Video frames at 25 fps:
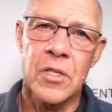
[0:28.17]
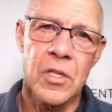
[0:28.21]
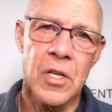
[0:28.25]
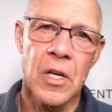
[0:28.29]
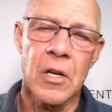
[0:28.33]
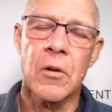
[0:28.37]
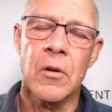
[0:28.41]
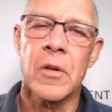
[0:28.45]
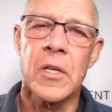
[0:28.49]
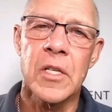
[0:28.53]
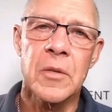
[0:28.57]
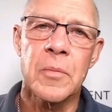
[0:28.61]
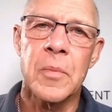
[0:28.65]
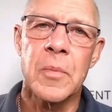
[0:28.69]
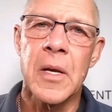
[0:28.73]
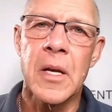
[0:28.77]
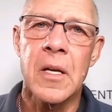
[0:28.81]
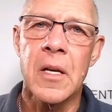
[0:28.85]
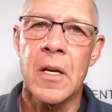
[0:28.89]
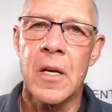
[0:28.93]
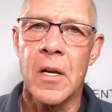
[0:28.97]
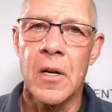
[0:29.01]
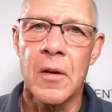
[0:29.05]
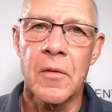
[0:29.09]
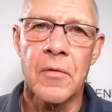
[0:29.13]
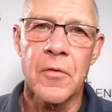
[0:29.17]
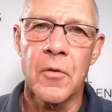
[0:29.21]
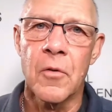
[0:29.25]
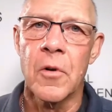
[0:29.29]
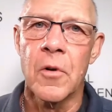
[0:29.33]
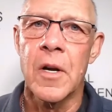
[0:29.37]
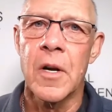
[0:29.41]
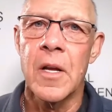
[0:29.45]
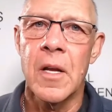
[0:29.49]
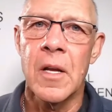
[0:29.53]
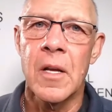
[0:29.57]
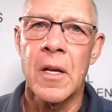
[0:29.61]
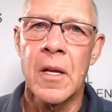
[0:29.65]
generally speaking under
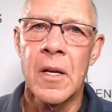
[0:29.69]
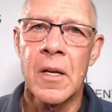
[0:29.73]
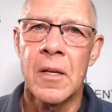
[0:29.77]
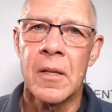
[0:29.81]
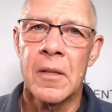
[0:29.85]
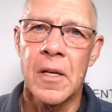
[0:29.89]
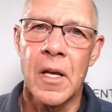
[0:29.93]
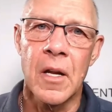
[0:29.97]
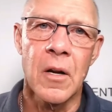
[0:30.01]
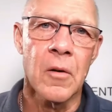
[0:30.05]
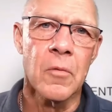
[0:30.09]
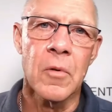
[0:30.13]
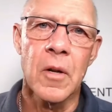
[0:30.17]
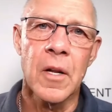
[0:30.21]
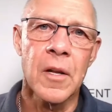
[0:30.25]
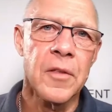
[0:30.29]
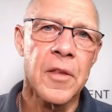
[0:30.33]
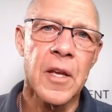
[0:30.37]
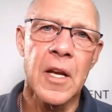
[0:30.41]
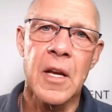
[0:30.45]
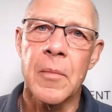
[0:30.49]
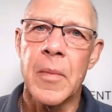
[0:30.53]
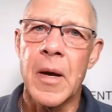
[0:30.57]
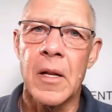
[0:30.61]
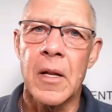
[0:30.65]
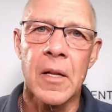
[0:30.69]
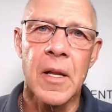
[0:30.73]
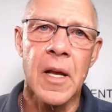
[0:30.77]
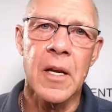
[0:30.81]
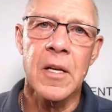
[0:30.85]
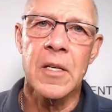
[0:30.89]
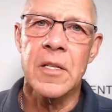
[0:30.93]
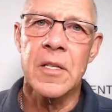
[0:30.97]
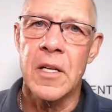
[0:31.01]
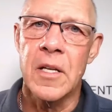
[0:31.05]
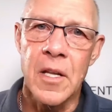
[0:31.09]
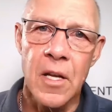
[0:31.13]
40, they don't really think about legacy.